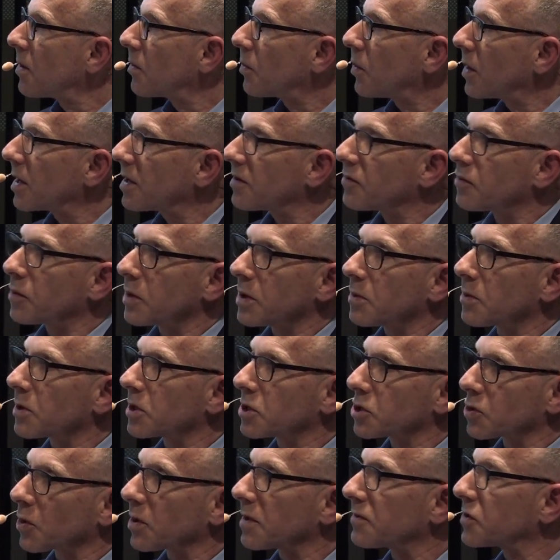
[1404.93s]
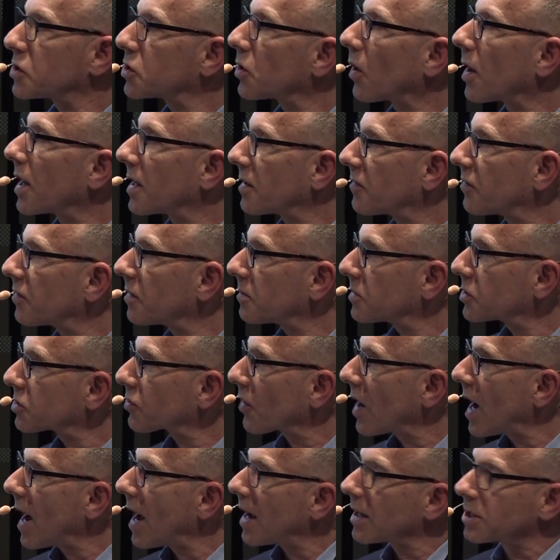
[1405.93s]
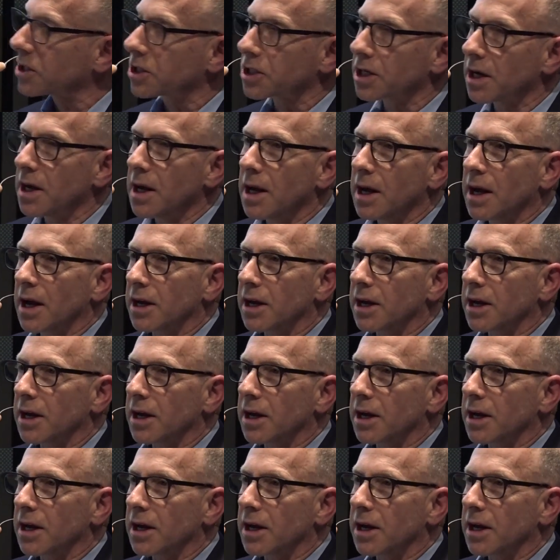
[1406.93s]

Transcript: What if we were sort of starting from scratch?